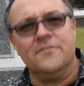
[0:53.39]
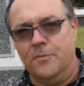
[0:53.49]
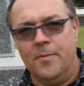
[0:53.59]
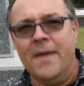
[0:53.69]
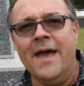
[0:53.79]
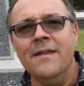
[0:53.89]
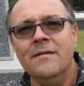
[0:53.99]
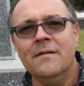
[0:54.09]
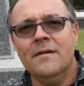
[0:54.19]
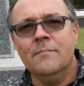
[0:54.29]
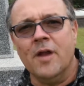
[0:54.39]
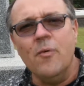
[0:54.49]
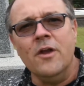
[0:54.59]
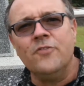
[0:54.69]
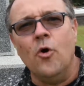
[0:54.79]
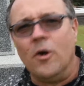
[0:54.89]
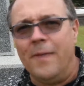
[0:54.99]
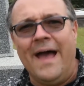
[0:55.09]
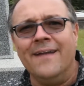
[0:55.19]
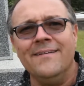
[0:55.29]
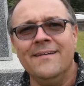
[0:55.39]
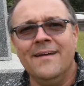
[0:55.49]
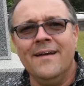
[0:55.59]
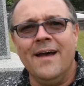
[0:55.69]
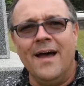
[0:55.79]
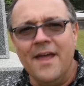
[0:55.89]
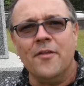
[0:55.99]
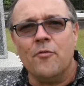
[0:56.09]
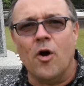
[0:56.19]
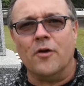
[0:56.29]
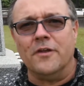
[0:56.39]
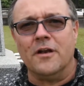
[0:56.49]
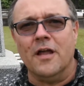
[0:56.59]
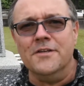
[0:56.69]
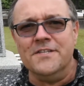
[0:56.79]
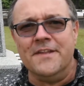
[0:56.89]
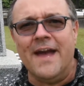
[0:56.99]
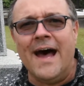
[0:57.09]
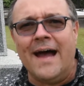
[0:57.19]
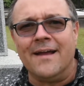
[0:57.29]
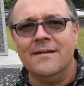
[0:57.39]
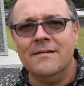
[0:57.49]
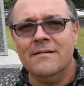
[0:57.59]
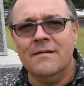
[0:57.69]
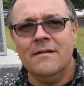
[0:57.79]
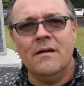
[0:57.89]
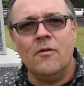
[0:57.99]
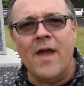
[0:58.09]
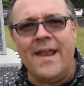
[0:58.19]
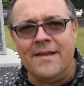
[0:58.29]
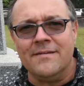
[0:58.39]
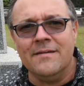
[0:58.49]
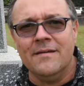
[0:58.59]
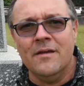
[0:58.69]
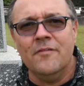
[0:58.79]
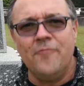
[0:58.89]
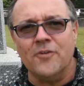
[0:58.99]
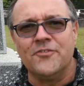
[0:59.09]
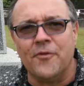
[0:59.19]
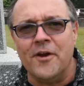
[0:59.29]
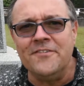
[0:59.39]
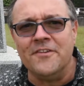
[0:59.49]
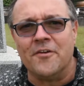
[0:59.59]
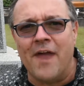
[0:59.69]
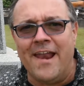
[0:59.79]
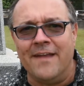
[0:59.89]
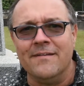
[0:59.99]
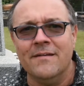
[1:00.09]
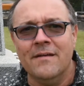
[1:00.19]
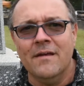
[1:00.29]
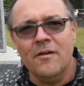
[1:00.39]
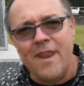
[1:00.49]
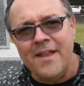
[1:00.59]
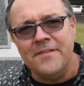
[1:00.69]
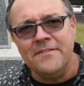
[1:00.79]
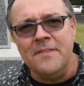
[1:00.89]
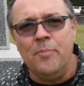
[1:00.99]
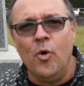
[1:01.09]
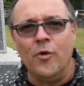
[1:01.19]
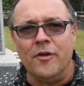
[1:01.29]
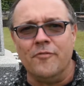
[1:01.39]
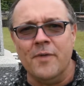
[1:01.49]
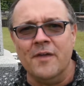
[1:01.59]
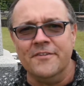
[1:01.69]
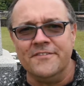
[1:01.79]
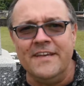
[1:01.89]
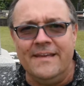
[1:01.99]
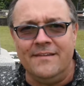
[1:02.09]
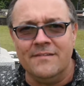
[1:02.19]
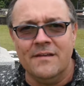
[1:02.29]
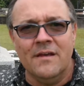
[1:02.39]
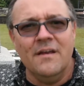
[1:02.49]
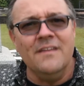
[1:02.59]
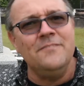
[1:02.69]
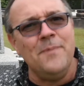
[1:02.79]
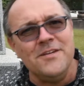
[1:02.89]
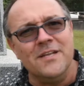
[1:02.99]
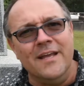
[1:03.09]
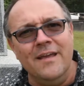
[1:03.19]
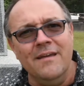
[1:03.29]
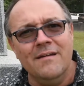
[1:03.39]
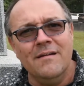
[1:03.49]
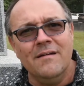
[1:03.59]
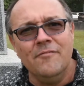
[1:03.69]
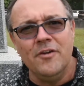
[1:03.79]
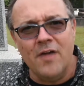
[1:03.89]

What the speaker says: Superman, but I want to talk about another rock that glows in the dark. Granite. Phosphorescent granite. Granite that's imported from overseas, especially for